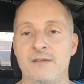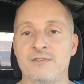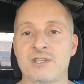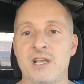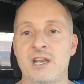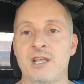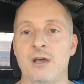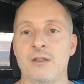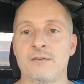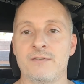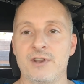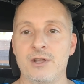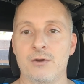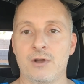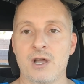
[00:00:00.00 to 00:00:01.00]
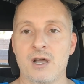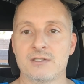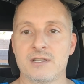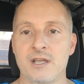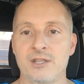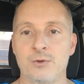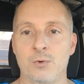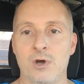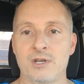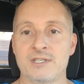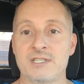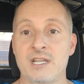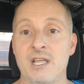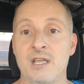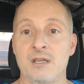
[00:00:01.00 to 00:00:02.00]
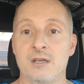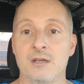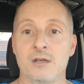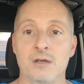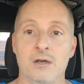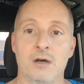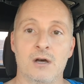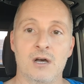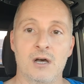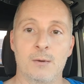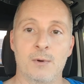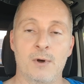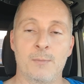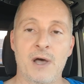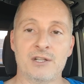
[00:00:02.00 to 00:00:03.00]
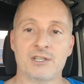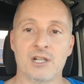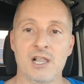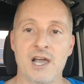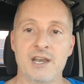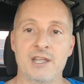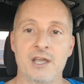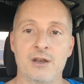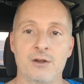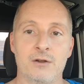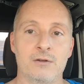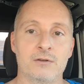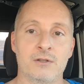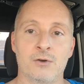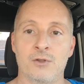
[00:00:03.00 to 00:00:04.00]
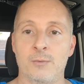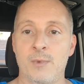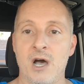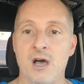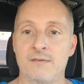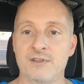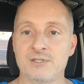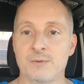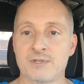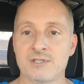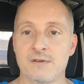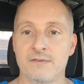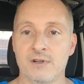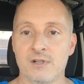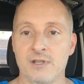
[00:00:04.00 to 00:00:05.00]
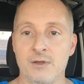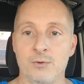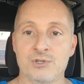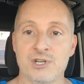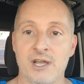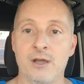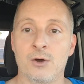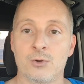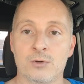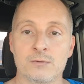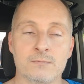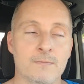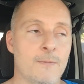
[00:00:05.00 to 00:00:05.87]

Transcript: If there's any other video content you want to see about the Gladiator, the Mojave specifically, which I own,